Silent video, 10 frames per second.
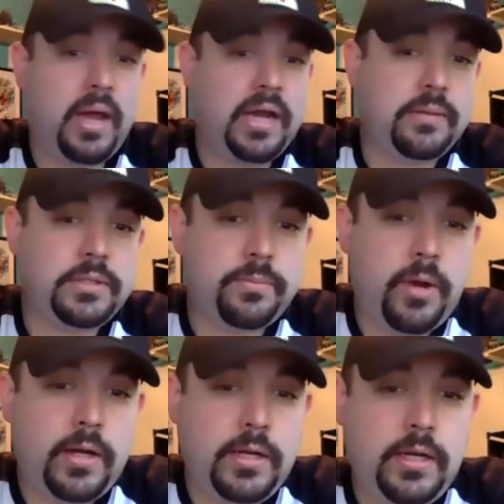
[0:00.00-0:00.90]
My name is
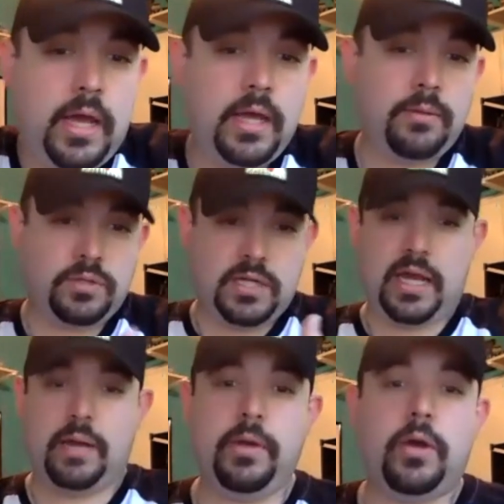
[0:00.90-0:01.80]
Brandon, and
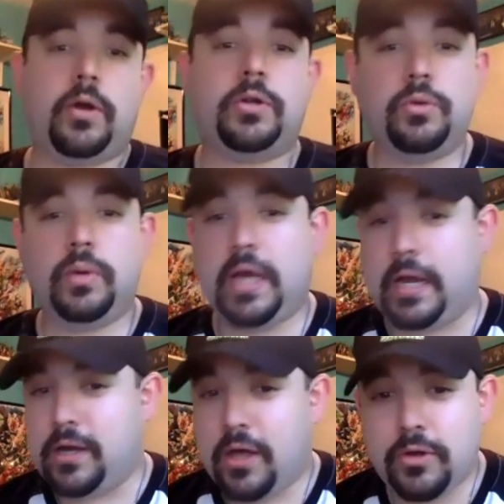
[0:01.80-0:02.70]
today we are doing
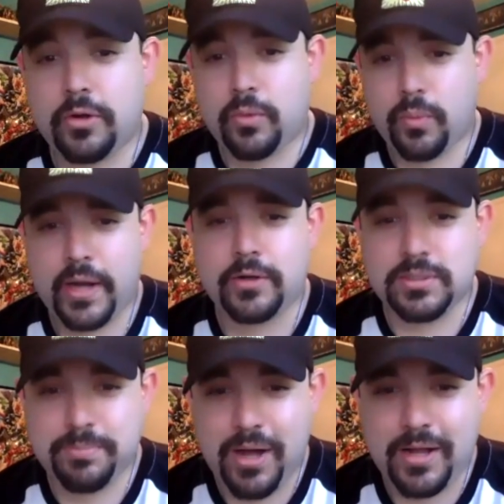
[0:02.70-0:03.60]
another creator
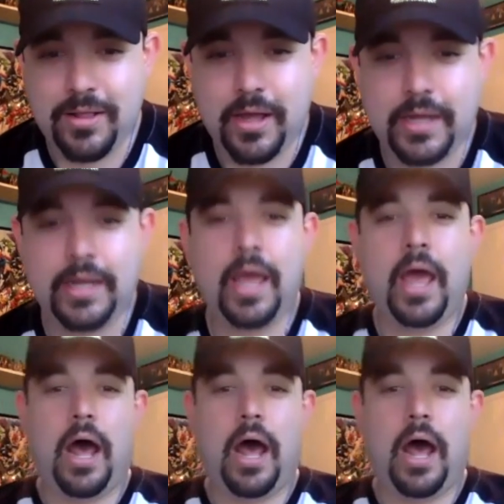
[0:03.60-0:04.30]
spotlight